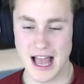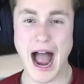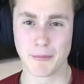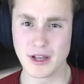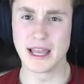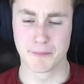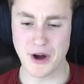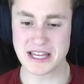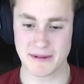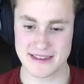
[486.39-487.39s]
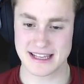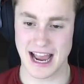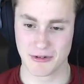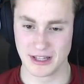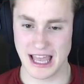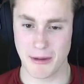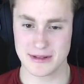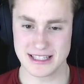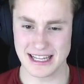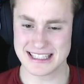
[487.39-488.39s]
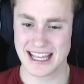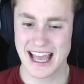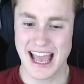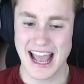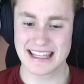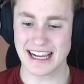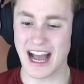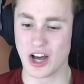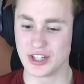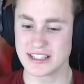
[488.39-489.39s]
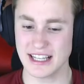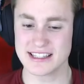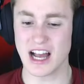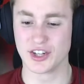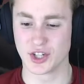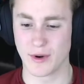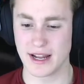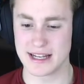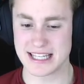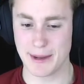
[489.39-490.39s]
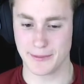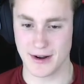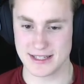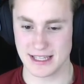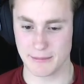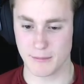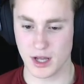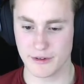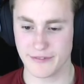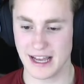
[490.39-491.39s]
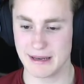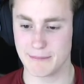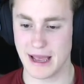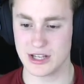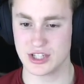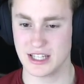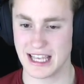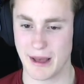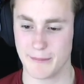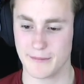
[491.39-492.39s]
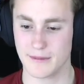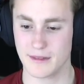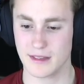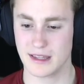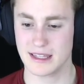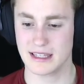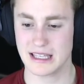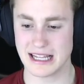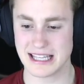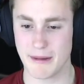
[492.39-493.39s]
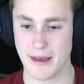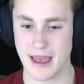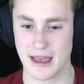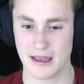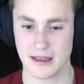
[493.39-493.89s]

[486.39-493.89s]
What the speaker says: I'm really impressed by this guy. I really am. It's like an underrated type of wrestling. Modified Manji Gata. Gata Man.